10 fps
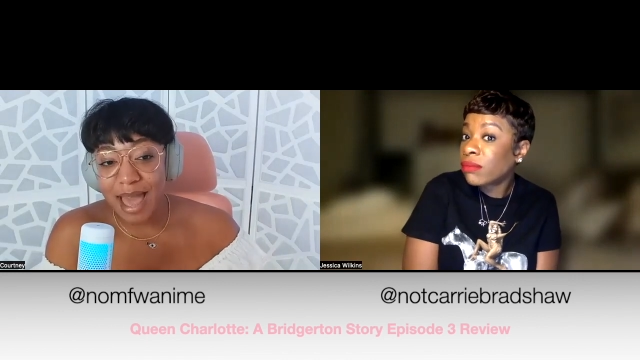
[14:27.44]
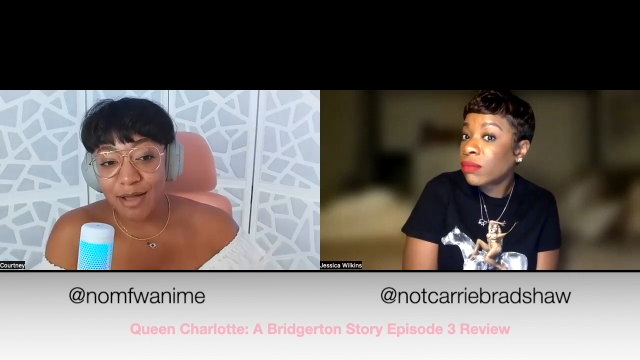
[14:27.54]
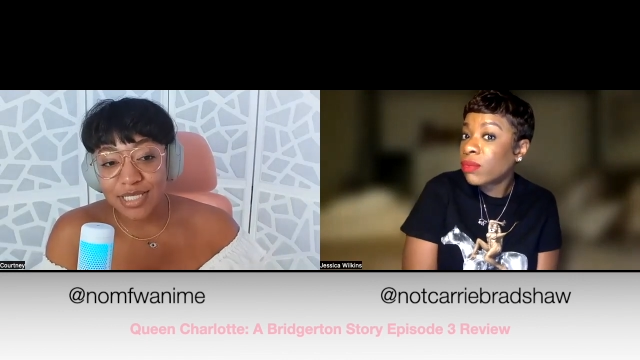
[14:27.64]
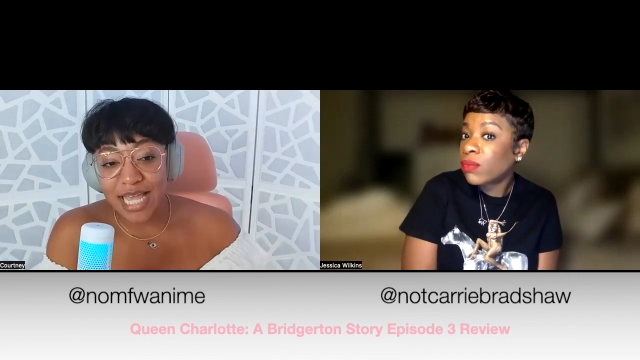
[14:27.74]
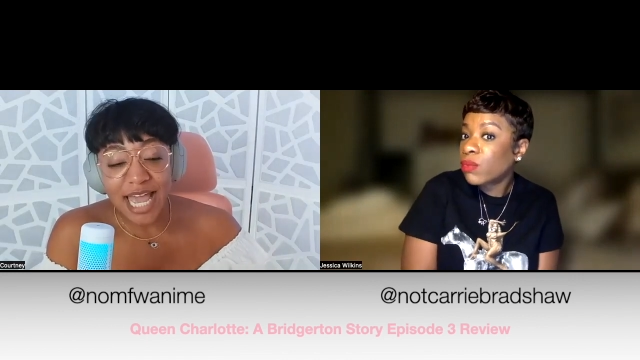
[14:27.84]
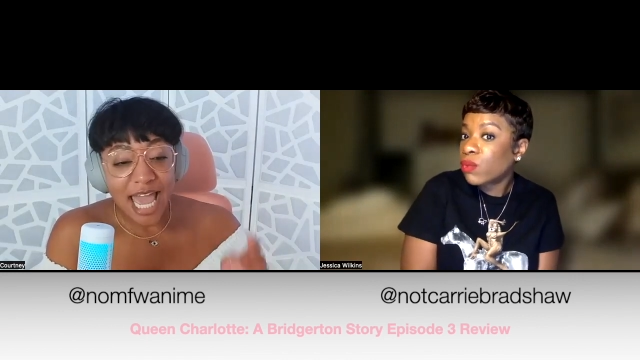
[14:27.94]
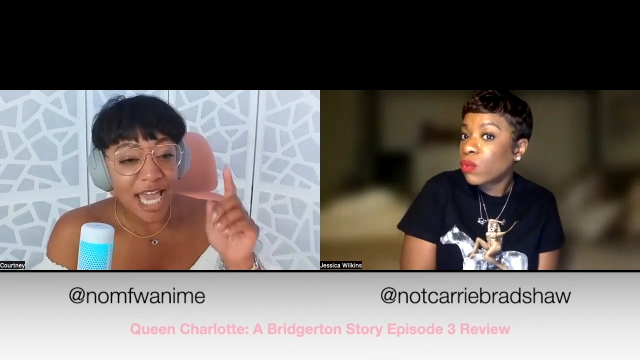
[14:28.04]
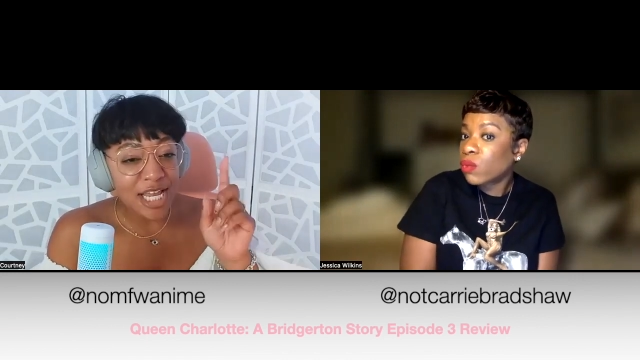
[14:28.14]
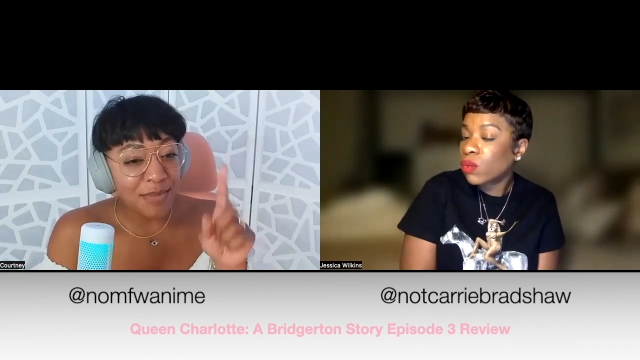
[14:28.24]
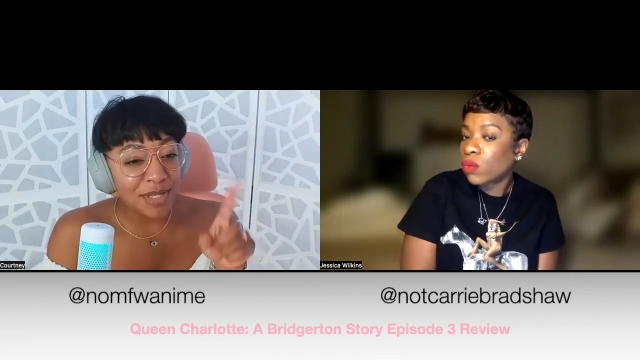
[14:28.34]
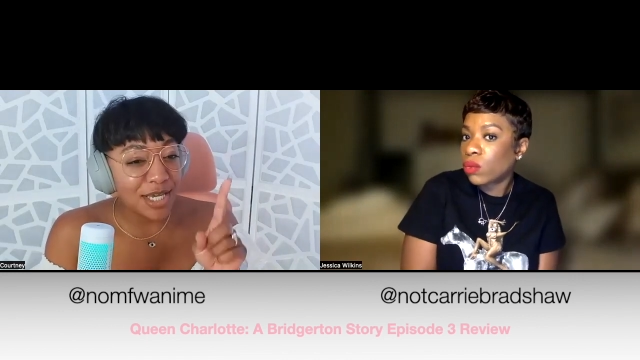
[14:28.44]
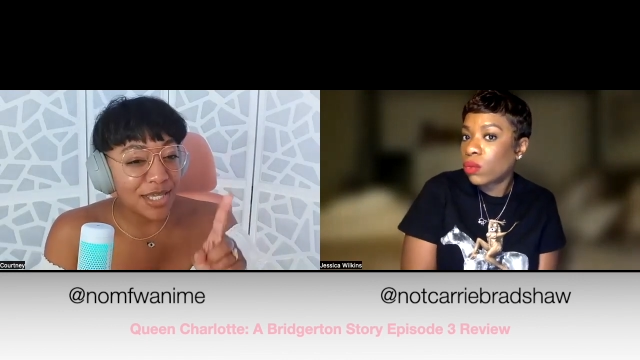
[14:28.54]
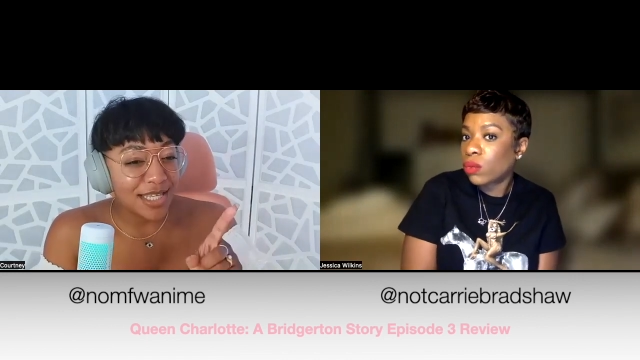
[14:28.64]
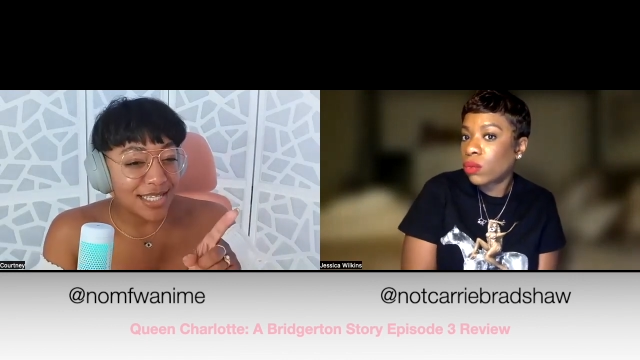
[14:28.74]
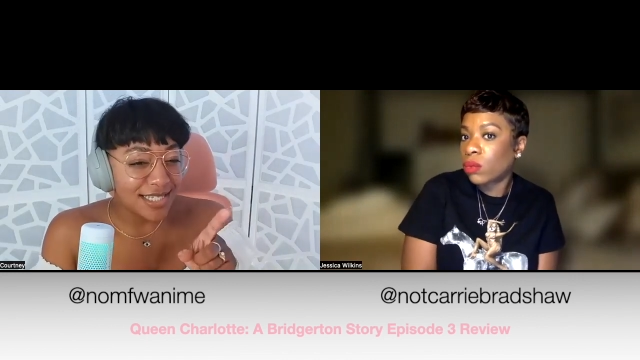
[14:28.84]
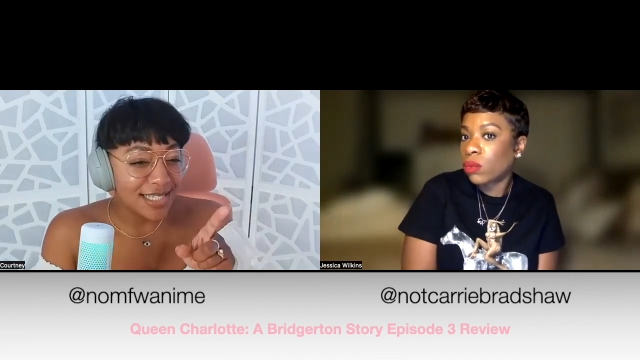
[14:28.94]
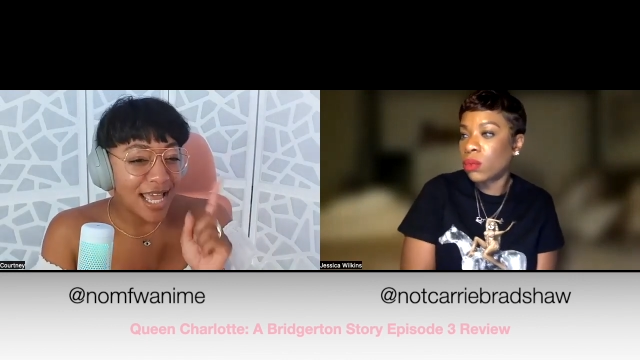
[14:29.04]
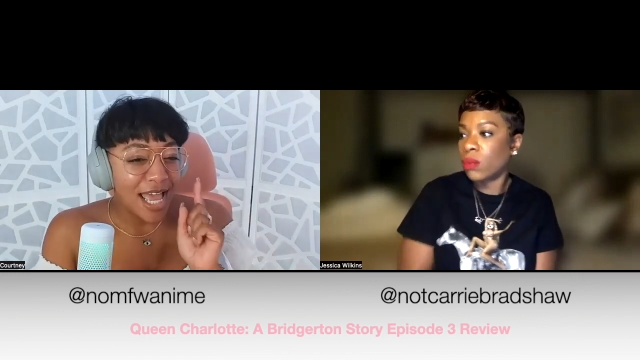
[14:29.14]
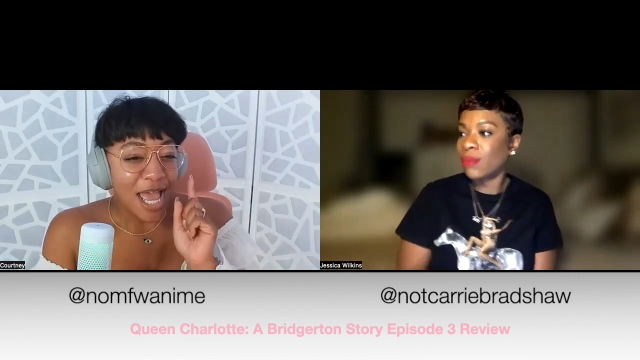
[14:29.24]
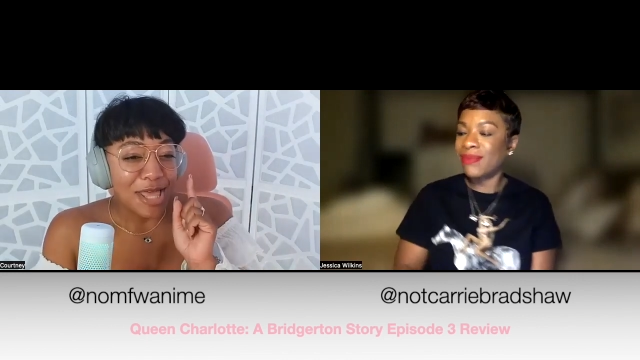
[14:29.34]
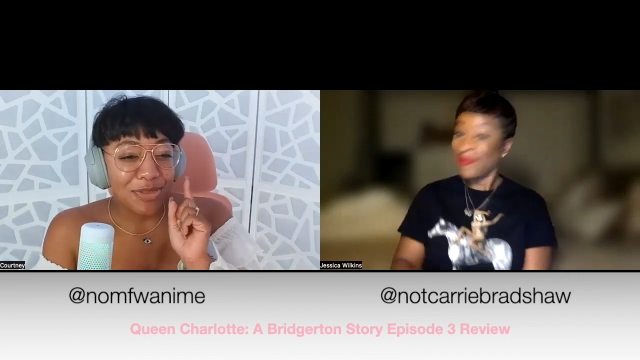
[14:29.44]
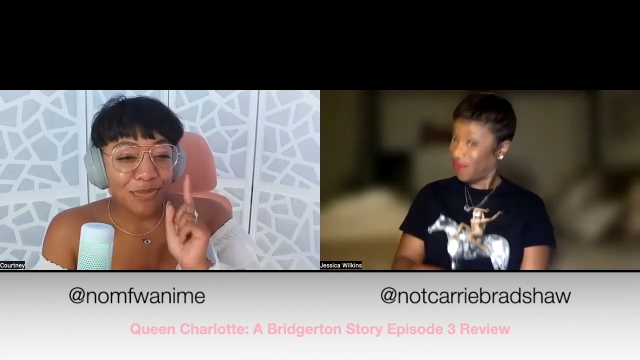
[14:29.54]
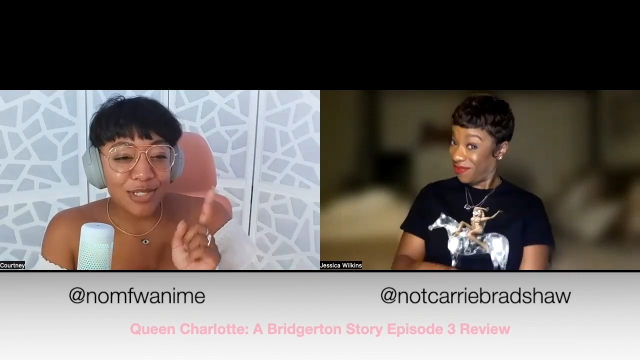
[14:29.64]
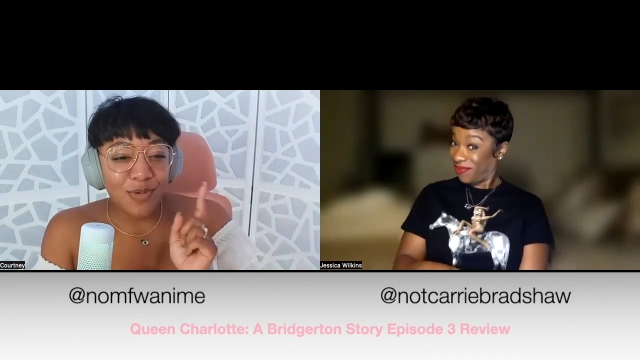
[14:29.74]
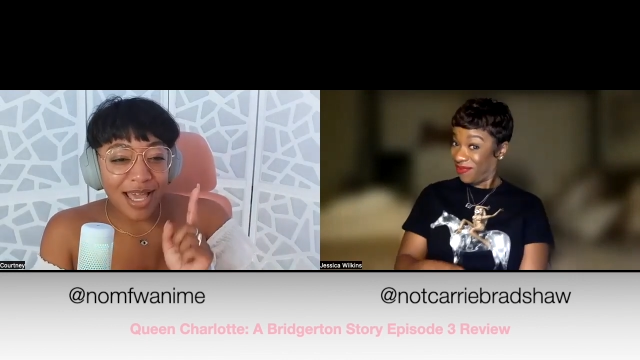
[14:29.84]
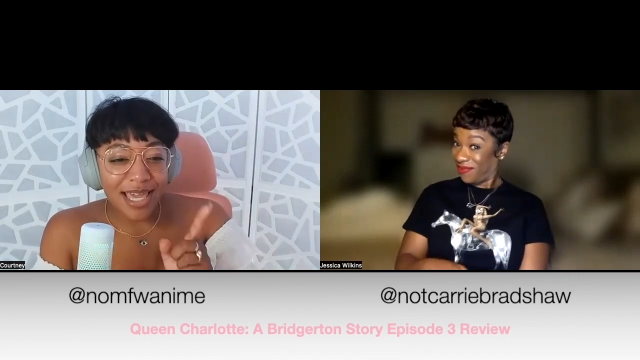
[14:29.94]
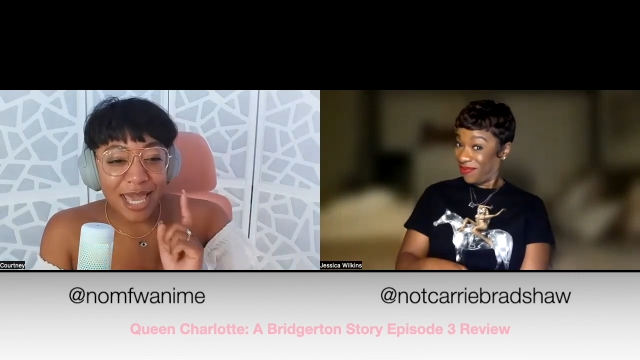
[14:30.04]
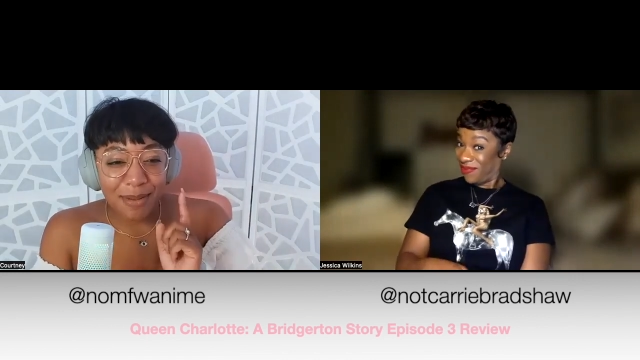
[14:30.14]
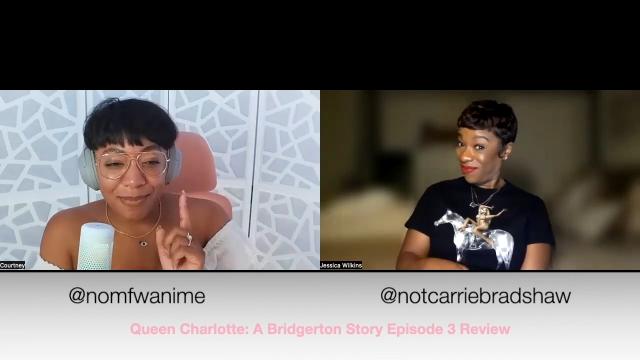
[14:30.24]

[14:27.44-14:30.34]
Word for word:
Speaker 1: outside. And you know, I'm gonna tell you this. The reason why I can't